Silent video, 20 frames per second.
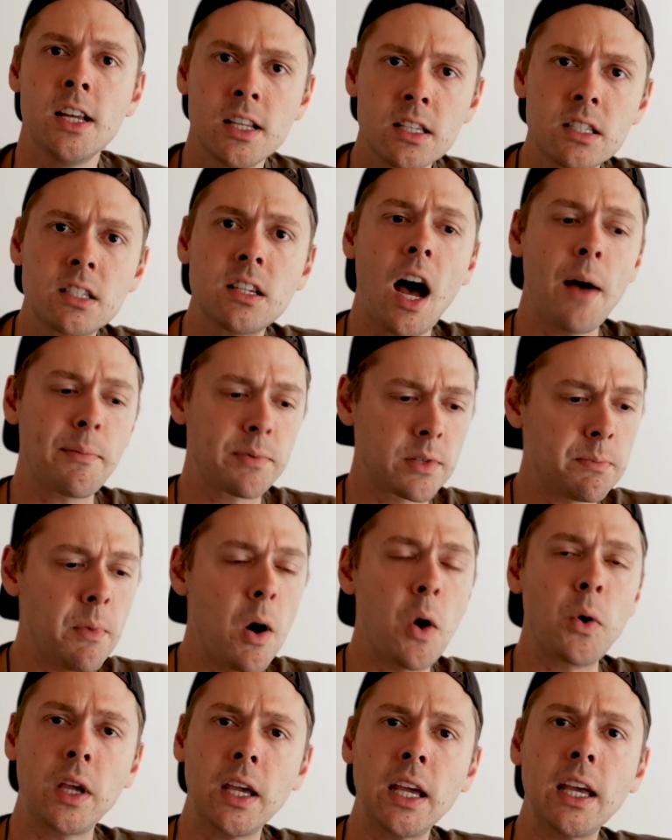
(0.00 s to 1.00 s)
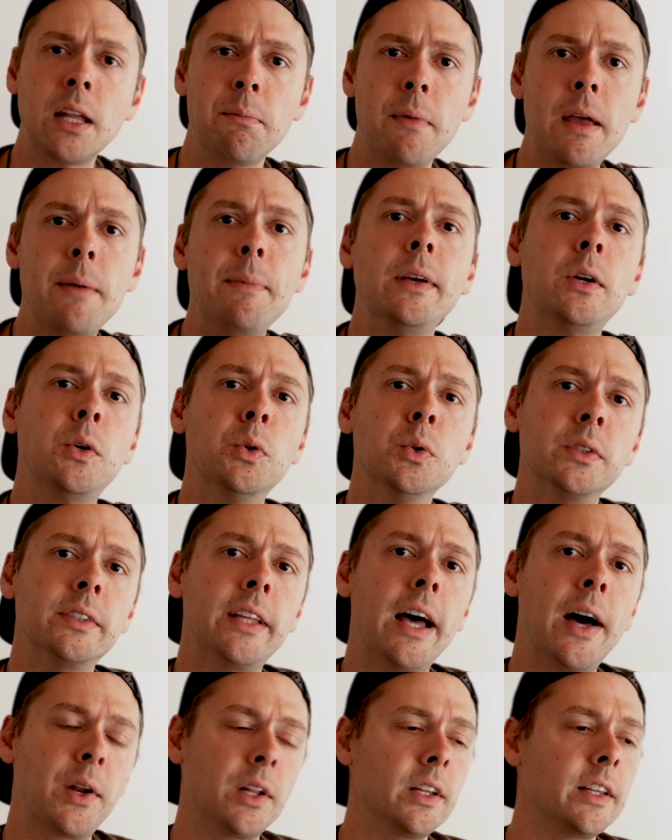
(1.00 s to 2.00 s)
stop smoking and maybe cool
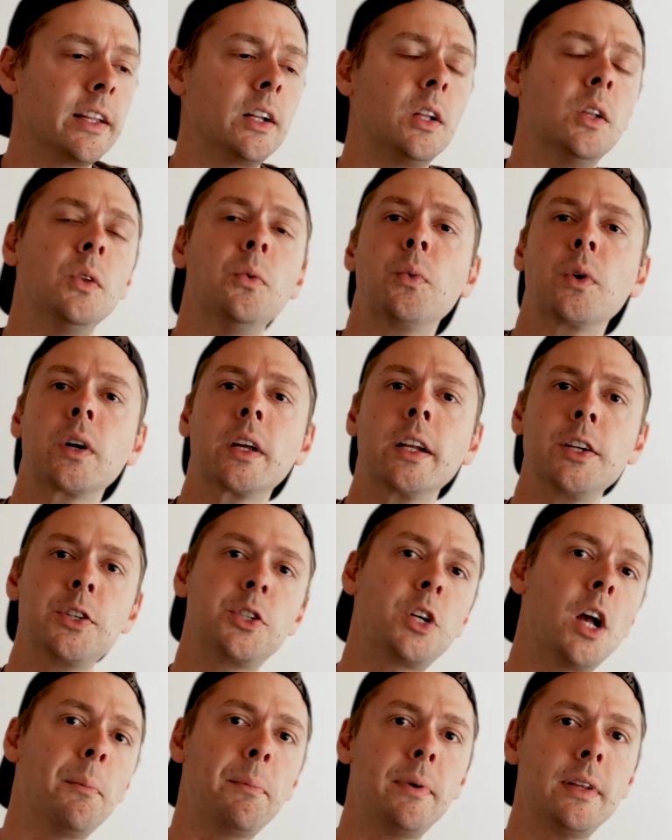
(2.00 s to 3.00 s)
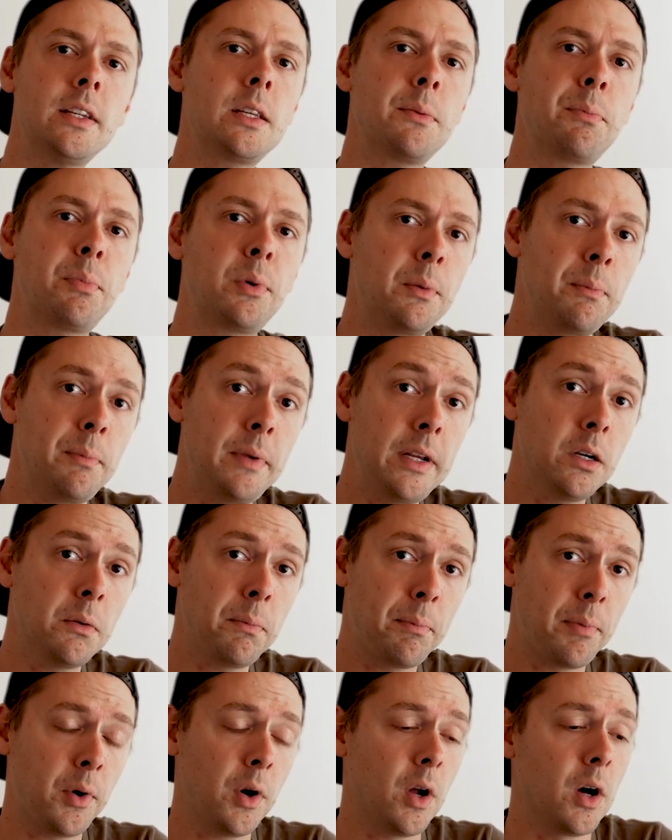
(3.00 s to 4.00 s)
down a little, we're gonna jump into Premiere
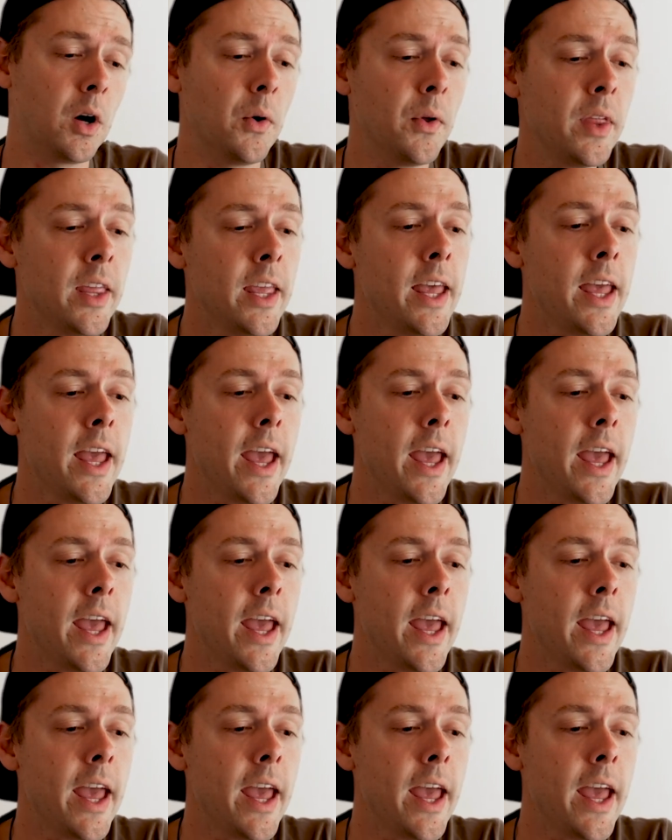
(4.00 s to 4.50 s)
Pro,